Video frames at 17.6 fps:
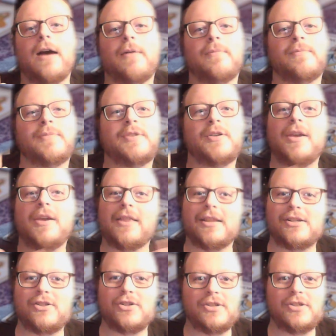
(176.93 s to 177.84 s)
So yeah,
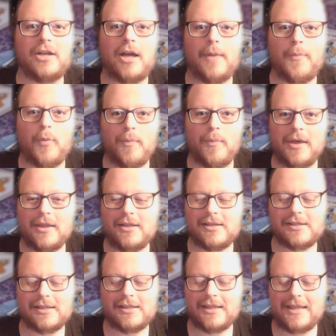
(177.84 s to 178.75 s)
that's just a couple
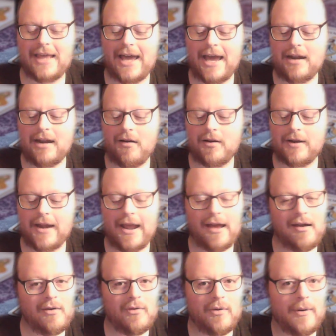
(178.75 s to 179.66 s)
myths that are
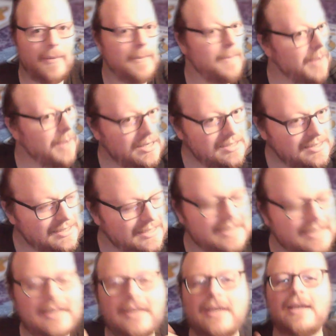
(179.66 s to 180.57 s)
now
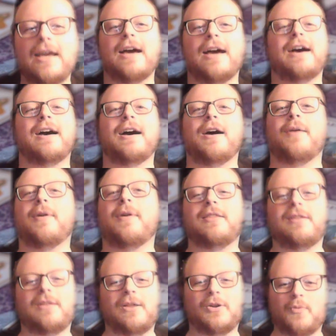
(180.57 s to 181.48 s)
busted about
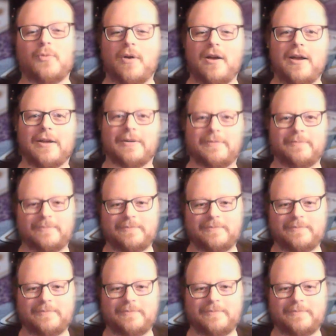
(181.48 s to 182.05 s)
the Lenormand.